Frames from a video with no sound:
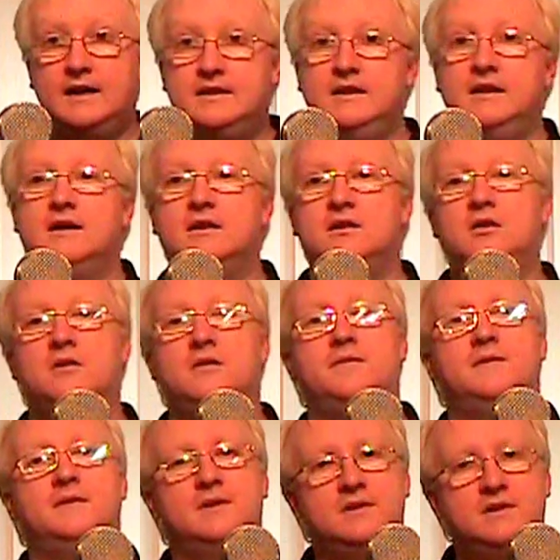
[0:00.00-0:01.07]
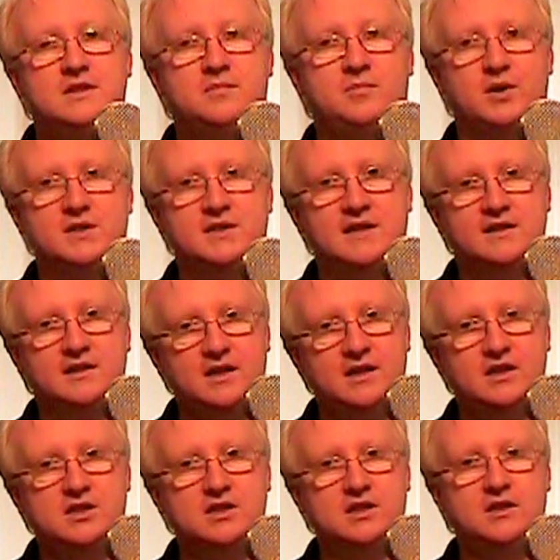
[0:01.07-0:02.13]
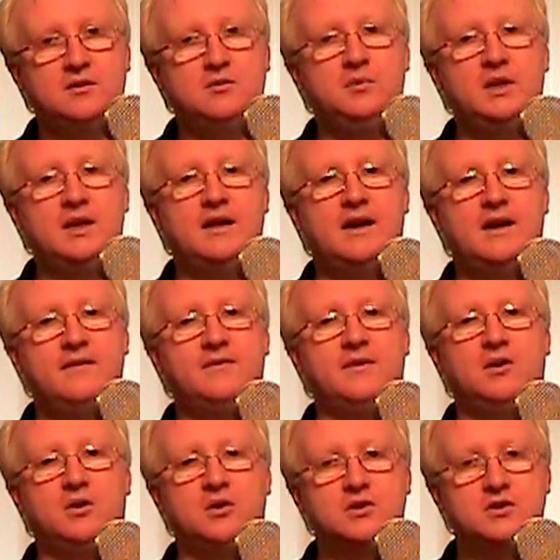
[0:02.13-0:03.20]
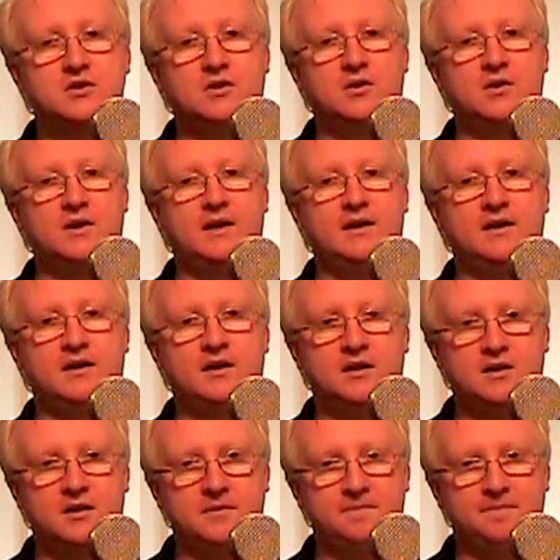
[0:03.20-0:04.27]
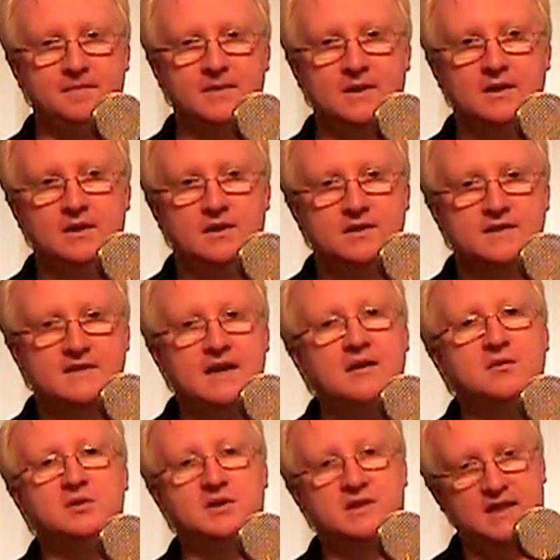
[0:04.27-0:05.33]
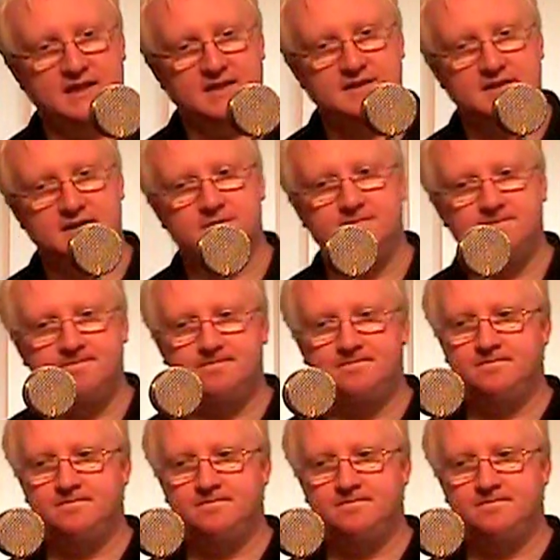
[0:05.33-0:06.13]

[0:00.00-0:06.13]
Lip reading: At the end of this presentation we'll have also a sound test.